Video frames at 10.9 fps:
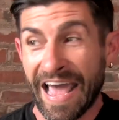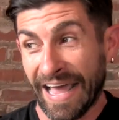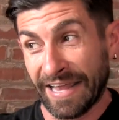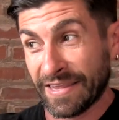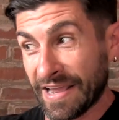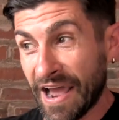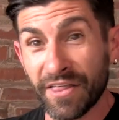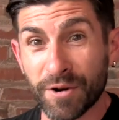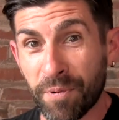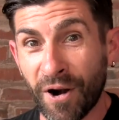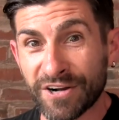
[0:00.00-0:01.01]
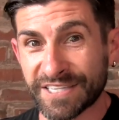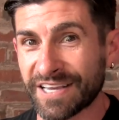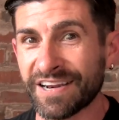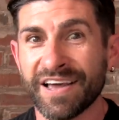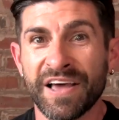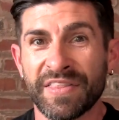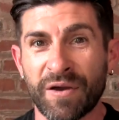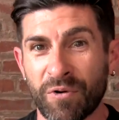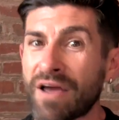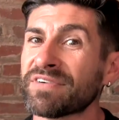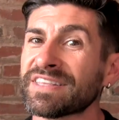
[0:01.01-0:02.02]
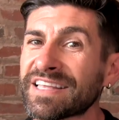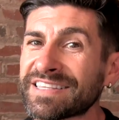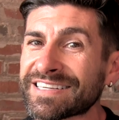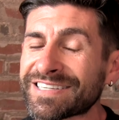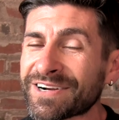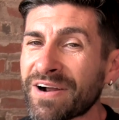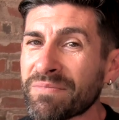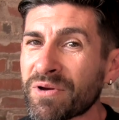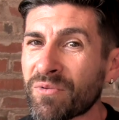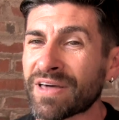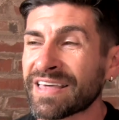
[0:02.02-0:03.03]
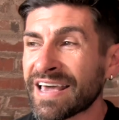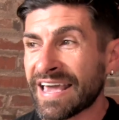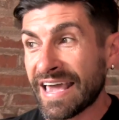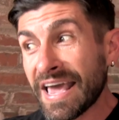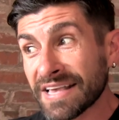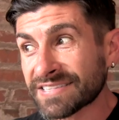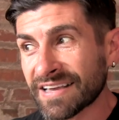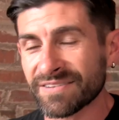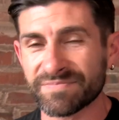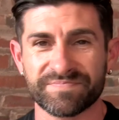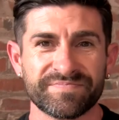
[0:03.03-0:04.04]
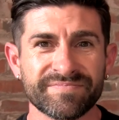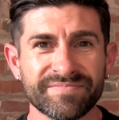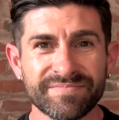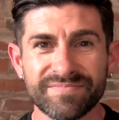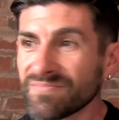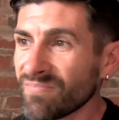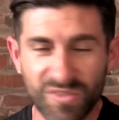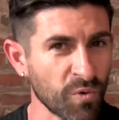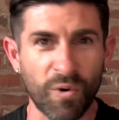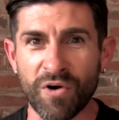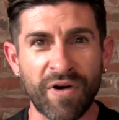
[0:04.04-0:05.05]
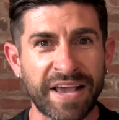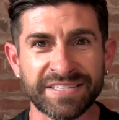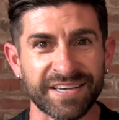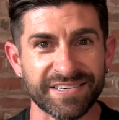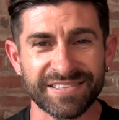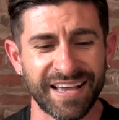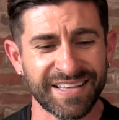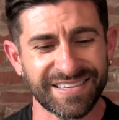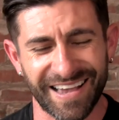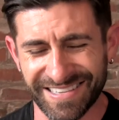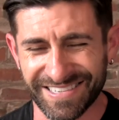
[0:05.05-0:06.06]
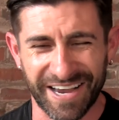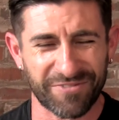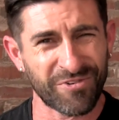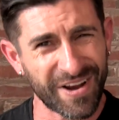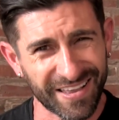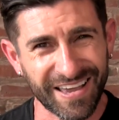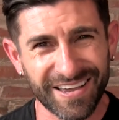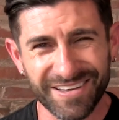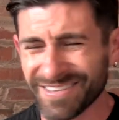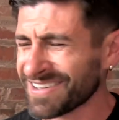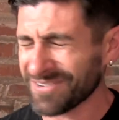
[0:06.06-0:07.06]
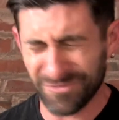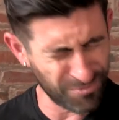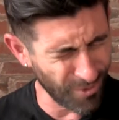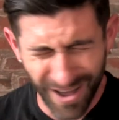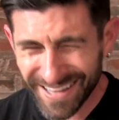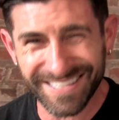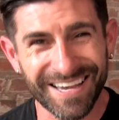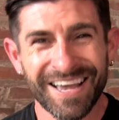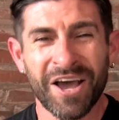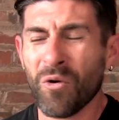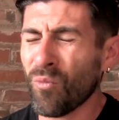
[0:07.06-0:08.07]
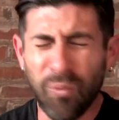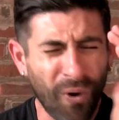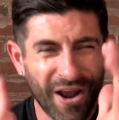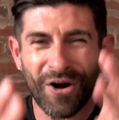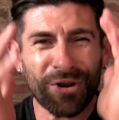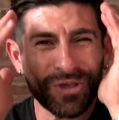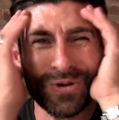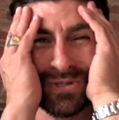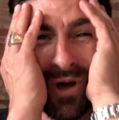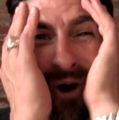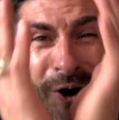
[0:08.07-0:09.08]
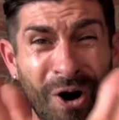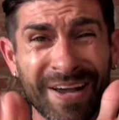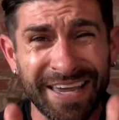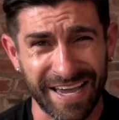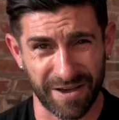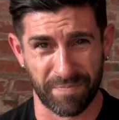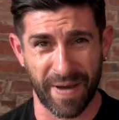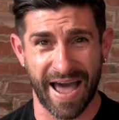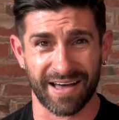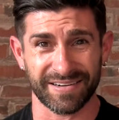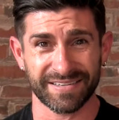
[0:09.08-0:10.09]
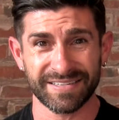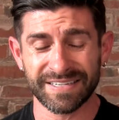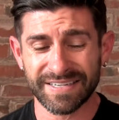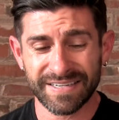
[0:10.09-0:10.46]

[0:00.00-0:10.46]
and the other person that we're having the disagreement with isn't, we're racist. It's, like, really? What? What are you talking about?